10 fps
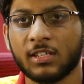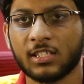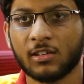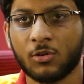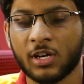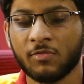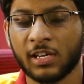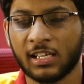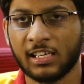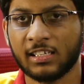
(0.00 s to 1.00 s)
which included
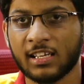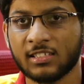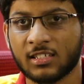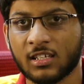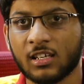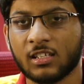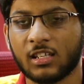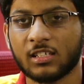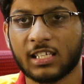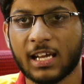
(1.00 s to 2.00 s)
weekly tests,
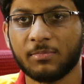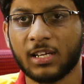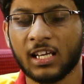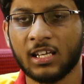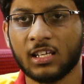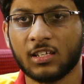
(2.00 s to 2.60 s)
the CMT,